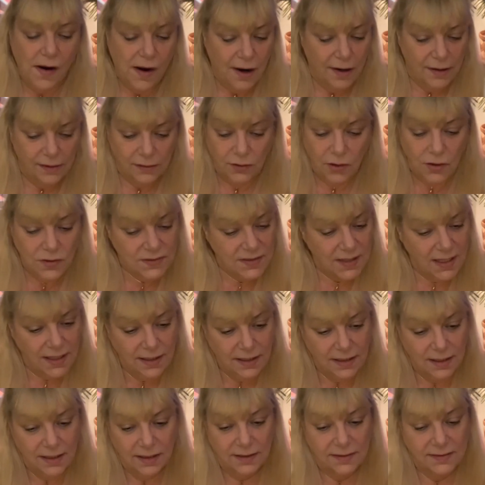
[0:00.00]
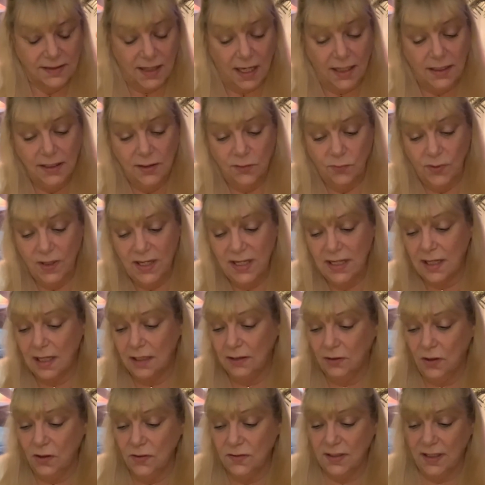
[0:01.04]
Looks like an exciting week, and
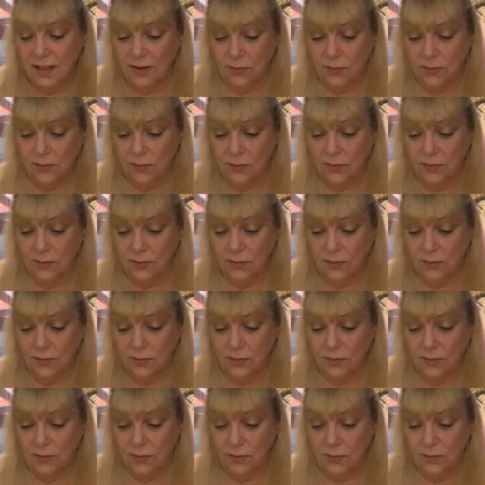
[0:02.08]
looks like a